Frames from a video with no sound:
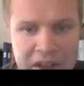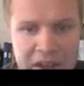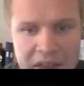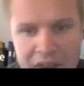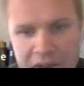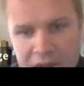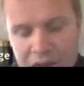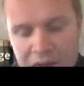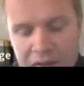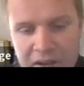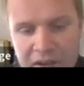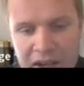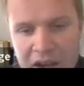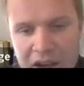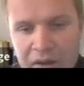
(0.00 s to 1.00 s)
sort of
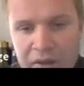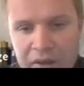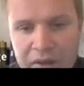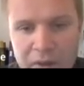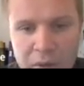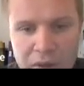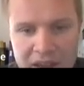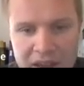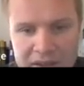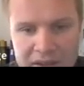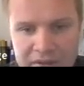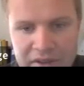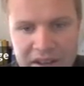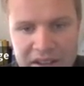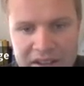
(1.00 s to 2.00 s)
3,500 to 4,000
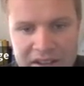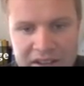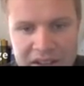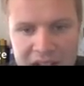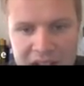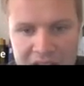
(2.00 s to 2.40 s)
feet.